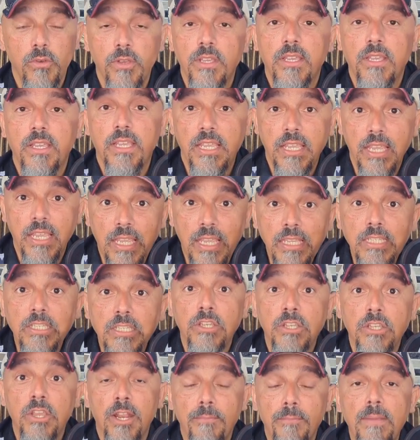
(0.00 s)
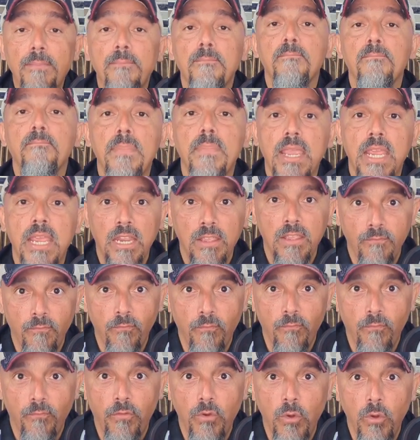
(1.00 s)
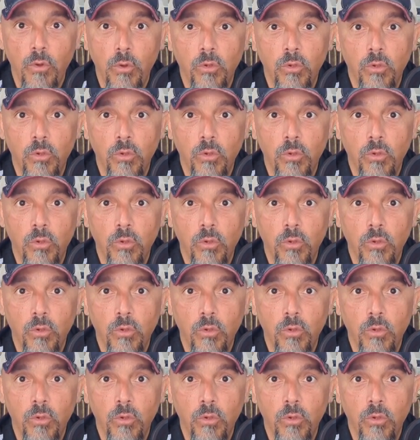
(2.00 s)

it's going to be meaningful.